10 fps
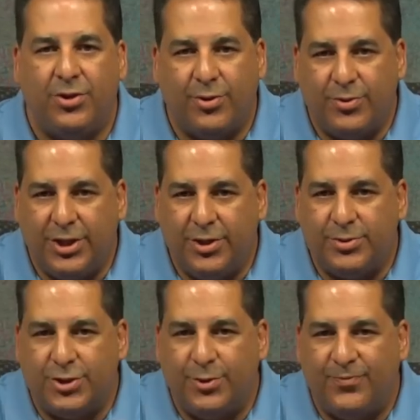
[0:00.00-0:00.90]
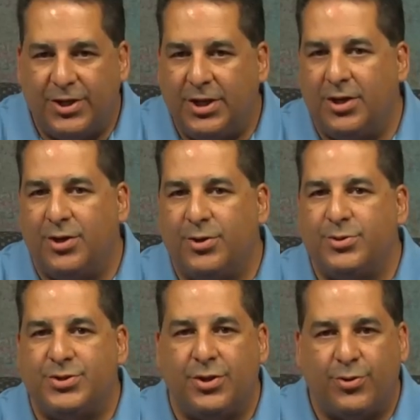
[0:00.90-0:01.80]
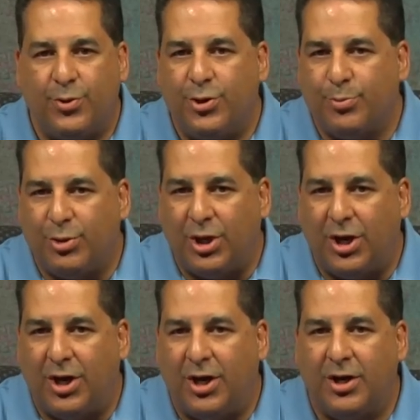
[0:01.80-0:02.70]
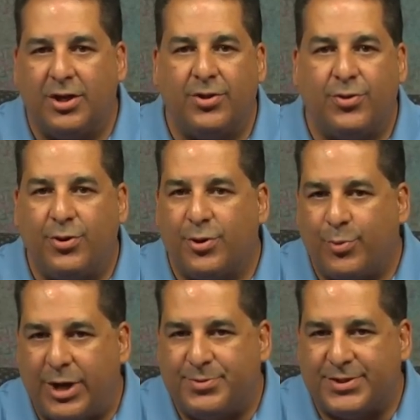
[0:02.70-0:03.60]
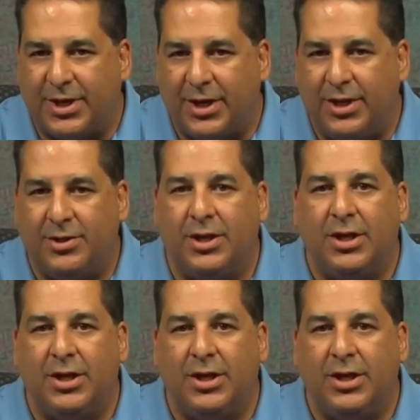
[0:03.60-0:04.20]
through the YouTube videos, through your blog, through your website,